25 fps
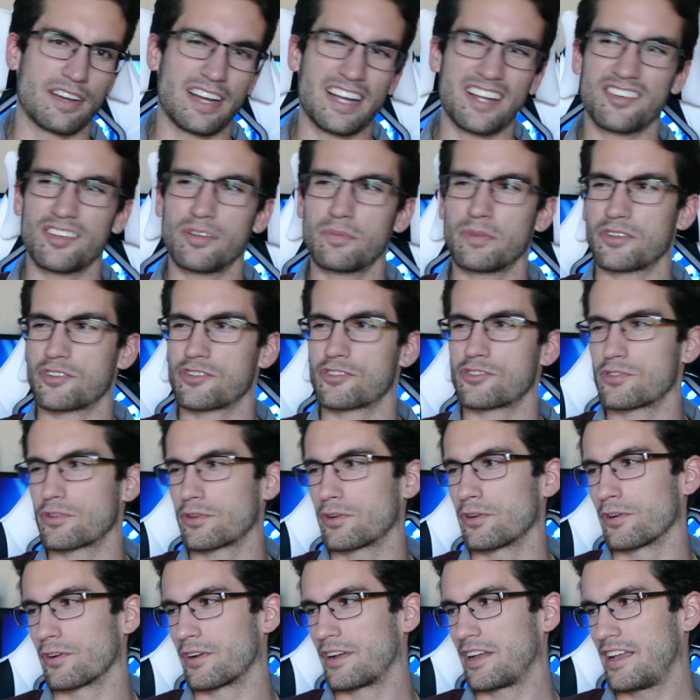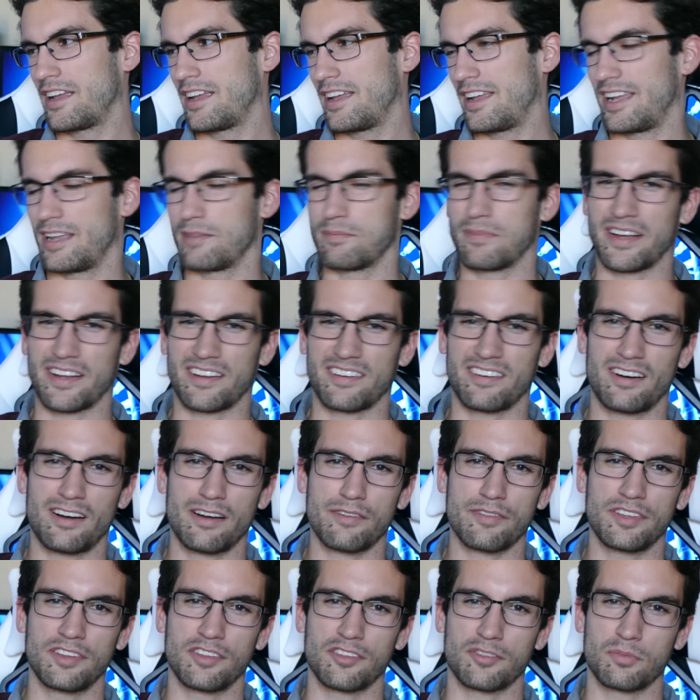I had too much sugar in my
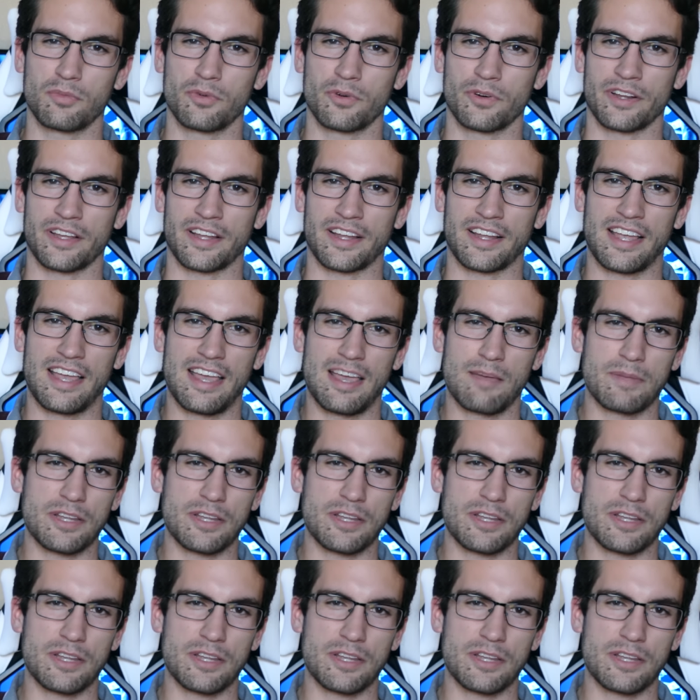coffee this morning.